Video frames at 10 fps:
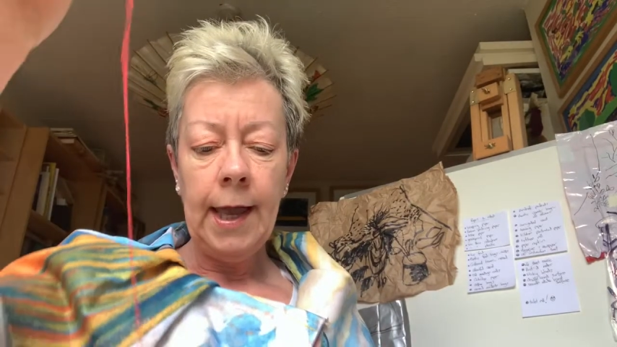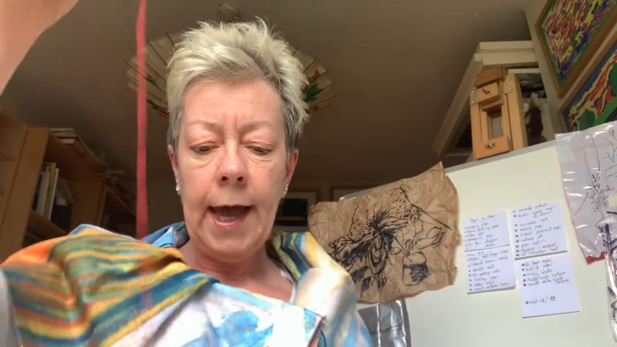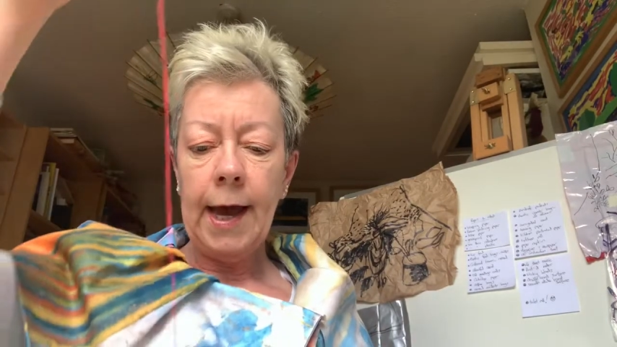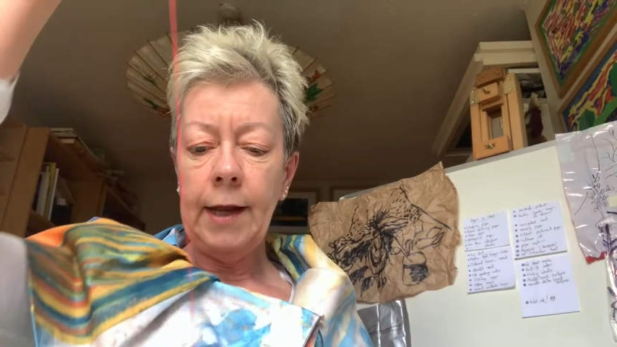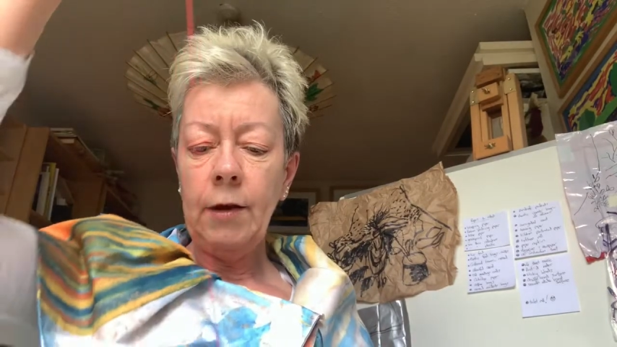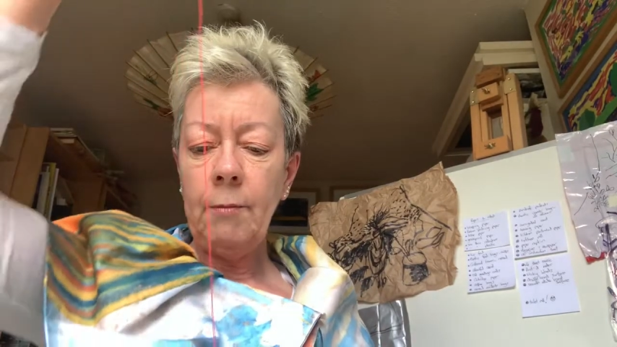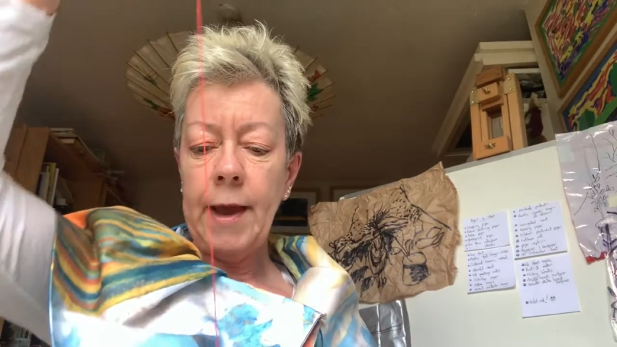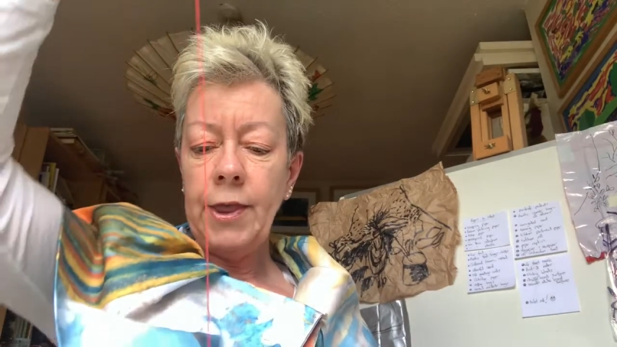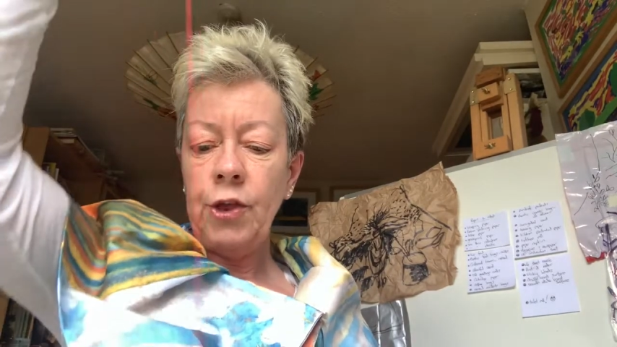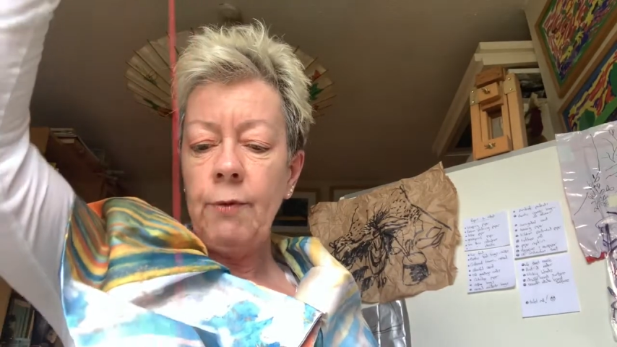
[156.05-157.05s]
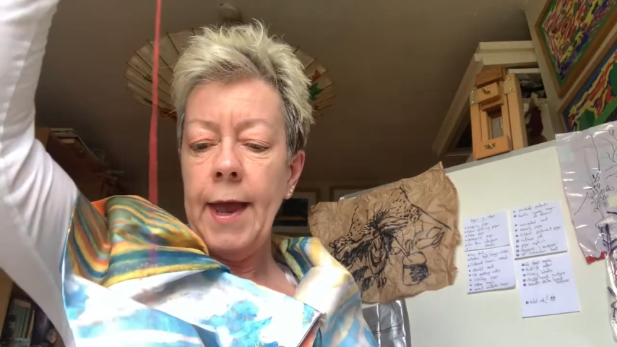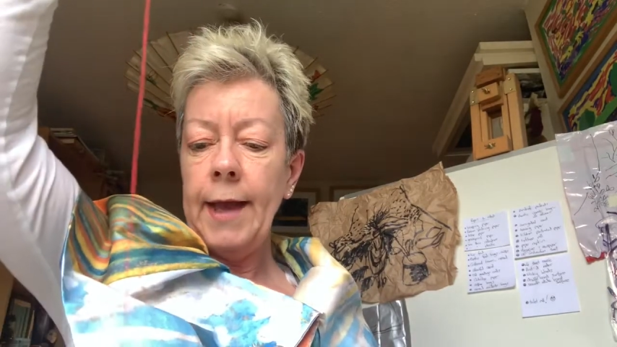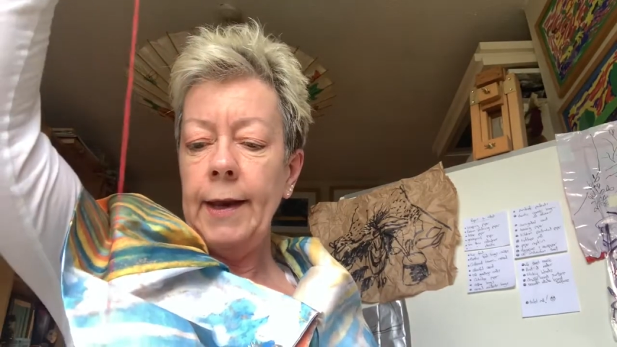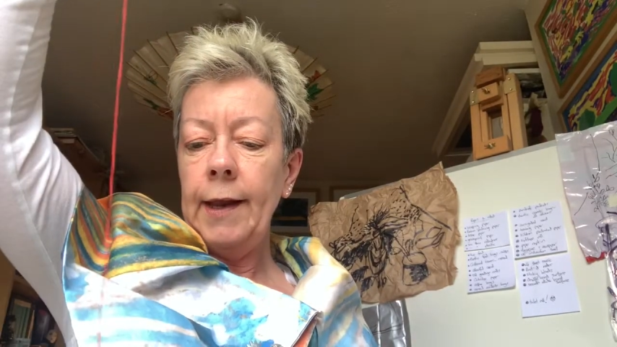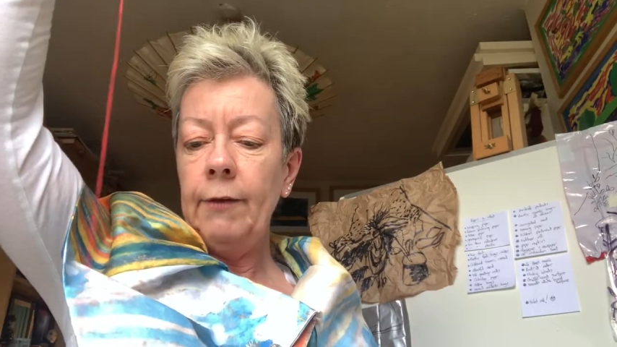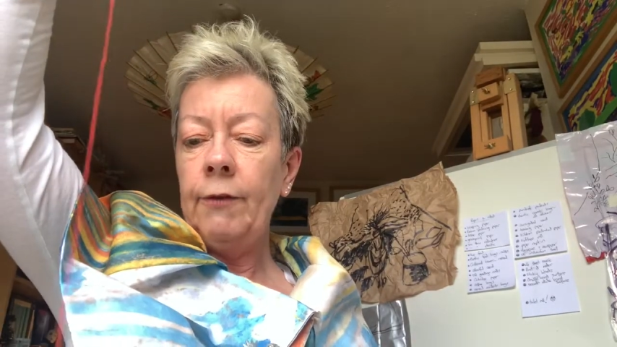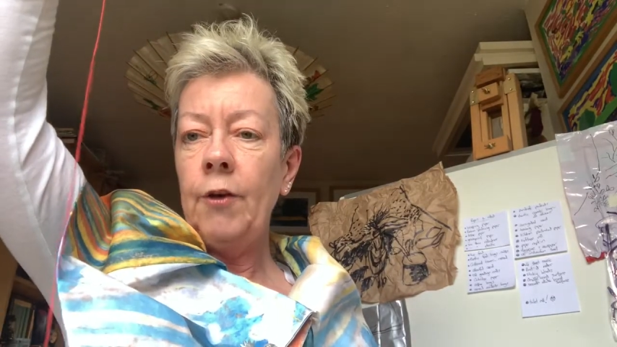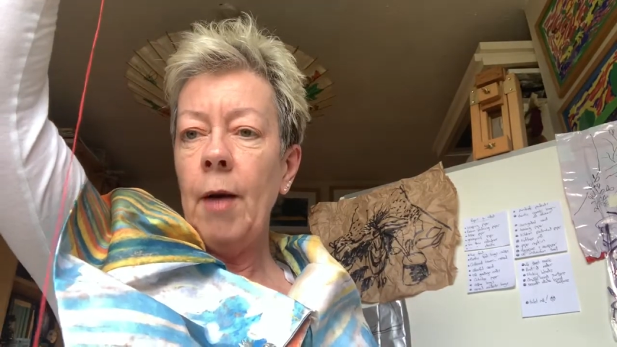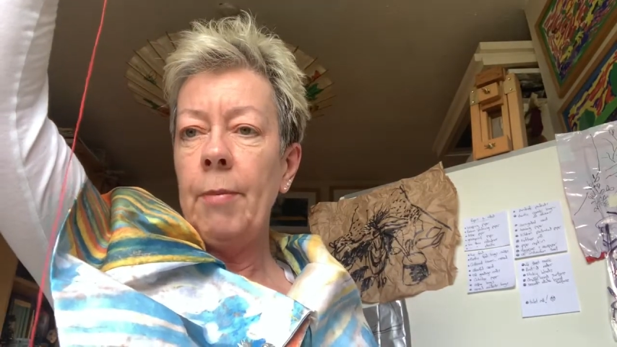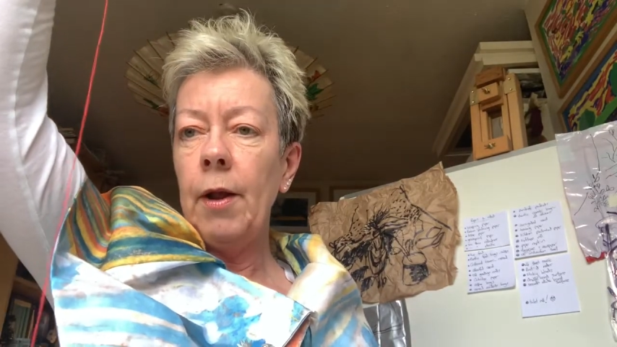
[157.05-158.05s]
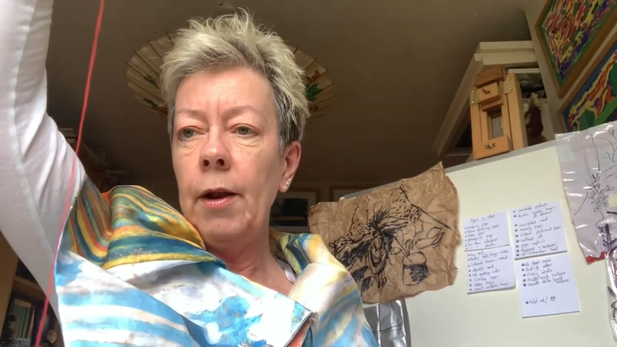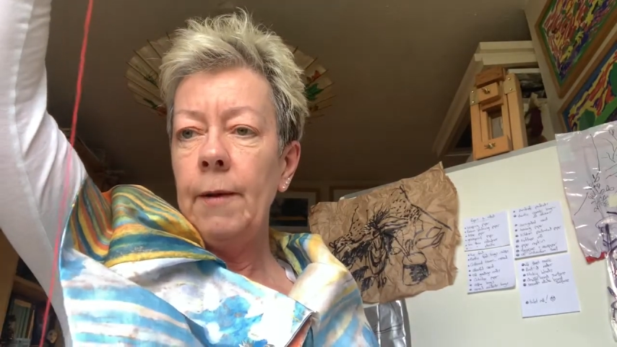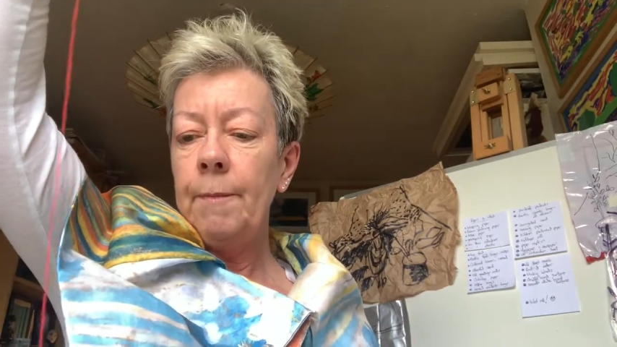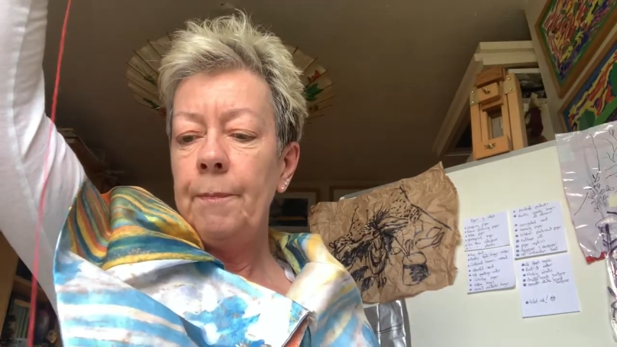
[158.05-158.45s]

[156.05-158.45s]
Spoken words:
and my thread is double,